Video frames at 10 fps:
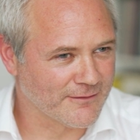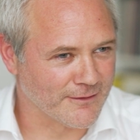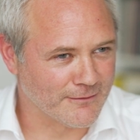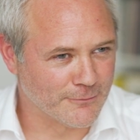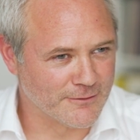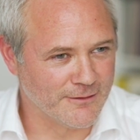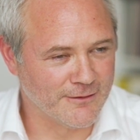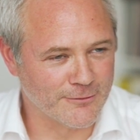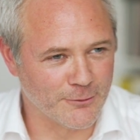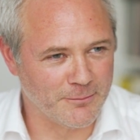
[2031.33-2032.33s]
because I thought that
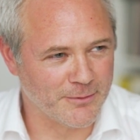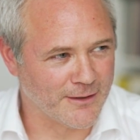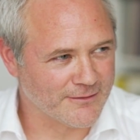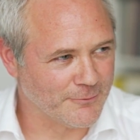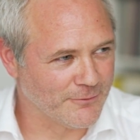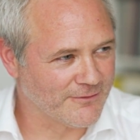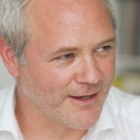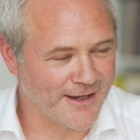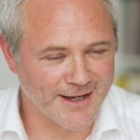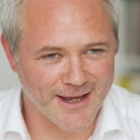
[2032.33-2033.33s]
the Tory party was
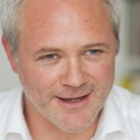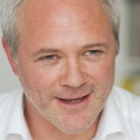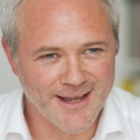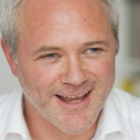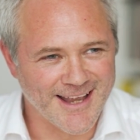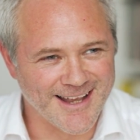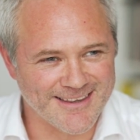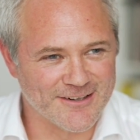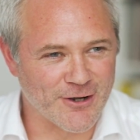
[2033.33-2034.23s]
taking the